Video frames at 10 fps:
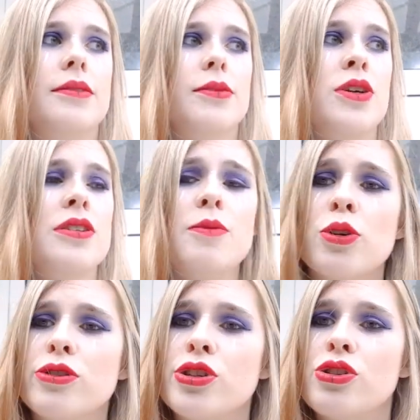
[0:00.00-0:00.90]
because I'm
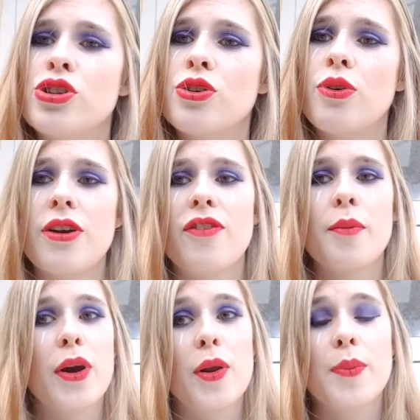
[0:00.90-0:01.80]
not too sure if I'm
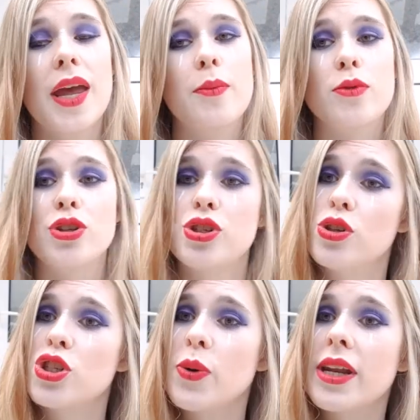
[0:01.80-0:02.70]
going to be able to do
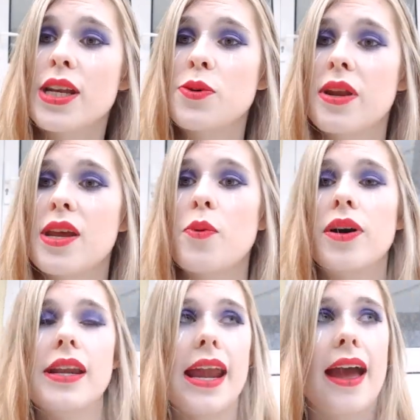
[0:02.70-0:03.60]

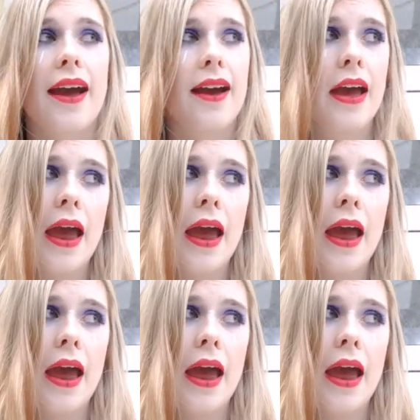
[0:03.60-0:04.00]
2021 yet.